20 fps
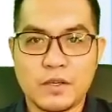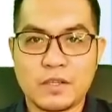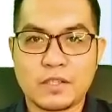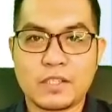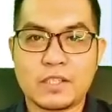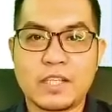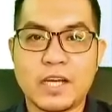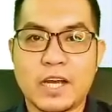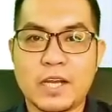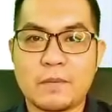on the
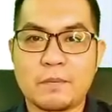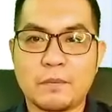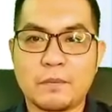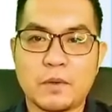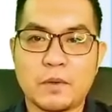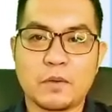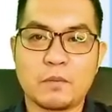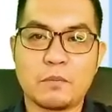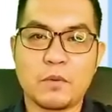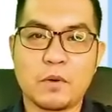
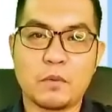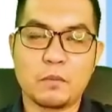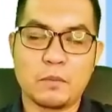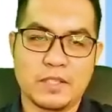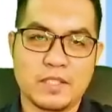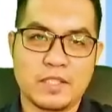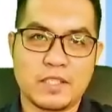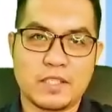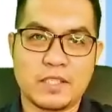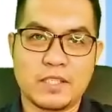dipole
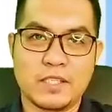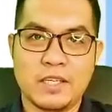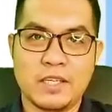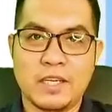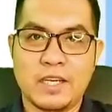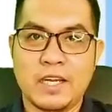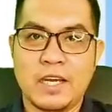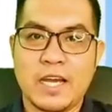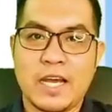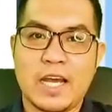moments,
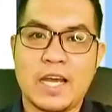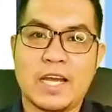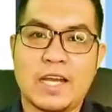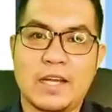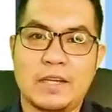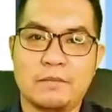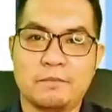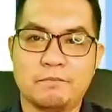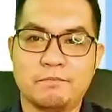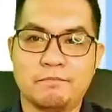and